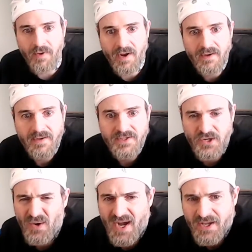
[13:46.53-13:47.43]
one.
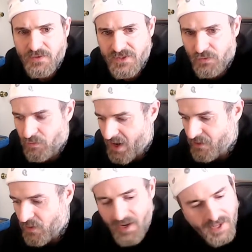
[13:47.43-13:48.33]
So I use the
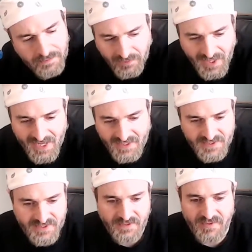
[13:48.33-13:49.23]
red, white, and
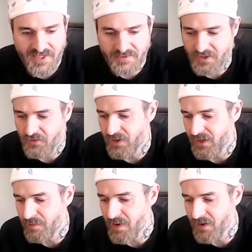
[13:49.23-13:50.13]
blacks of these
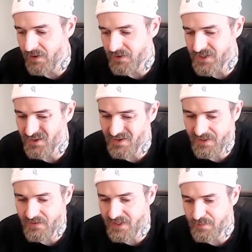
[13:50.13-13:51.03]
acrylic markers.
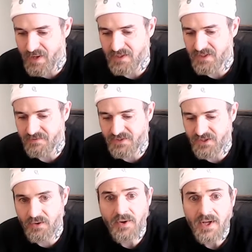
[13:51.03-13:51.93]
They're expensive,
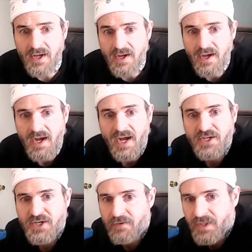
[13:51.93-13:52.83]
so I
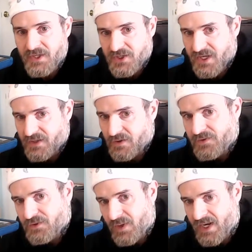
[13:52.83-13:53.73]
generally just get those three